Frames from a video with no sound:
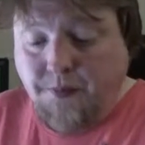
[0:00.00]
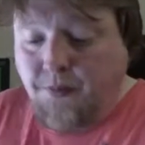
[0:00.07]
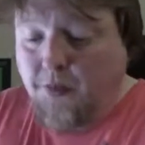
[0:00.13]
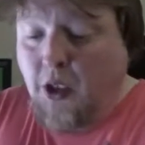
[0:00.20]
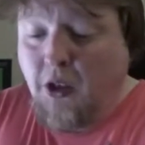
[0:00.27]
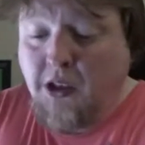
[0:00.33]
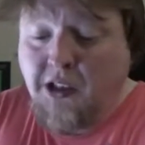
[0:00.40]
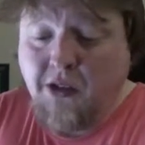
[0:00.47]

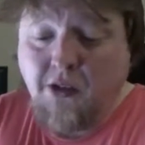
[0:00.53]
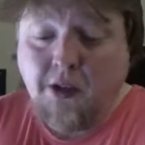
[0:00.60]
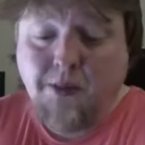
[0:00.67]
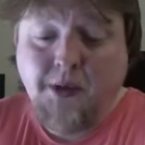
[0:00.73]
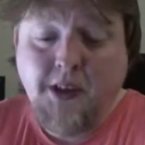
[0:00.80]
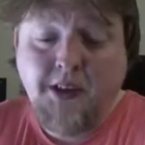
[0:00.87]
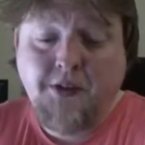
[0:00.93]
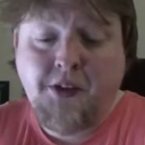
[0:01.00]
also, I
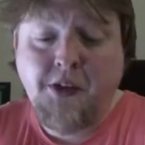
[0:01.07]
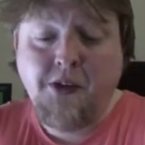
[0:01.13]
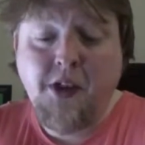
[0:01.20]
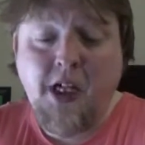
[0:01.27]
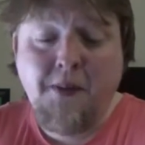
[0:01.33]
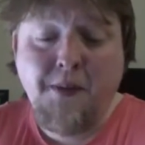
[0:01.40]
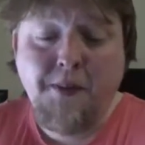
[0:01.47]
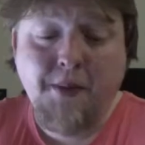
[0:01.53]
believe
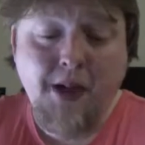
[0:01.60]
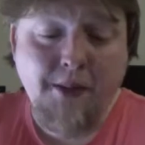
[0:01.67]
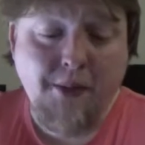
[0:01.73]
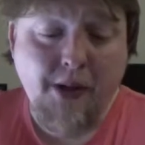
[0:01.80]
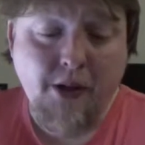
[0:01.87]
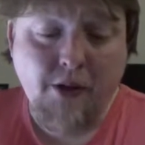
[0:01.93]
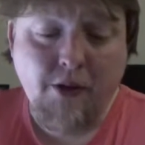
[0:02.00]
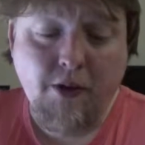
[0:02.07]
Toonami might
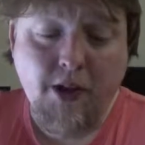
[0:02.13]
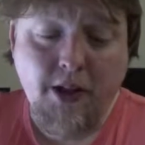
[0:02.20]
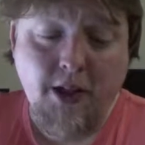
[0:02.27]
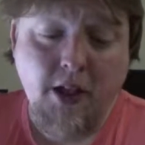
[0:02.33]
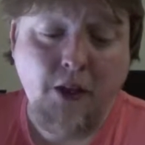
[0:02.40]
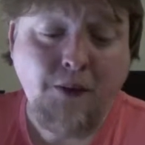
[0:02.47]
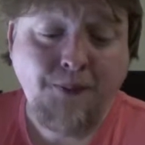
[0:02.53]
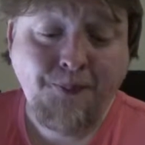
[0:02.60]
be on right
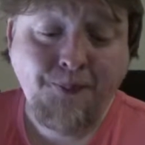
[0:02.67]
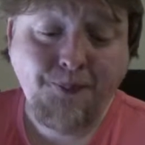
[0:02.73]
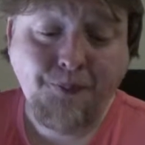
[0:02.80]
now.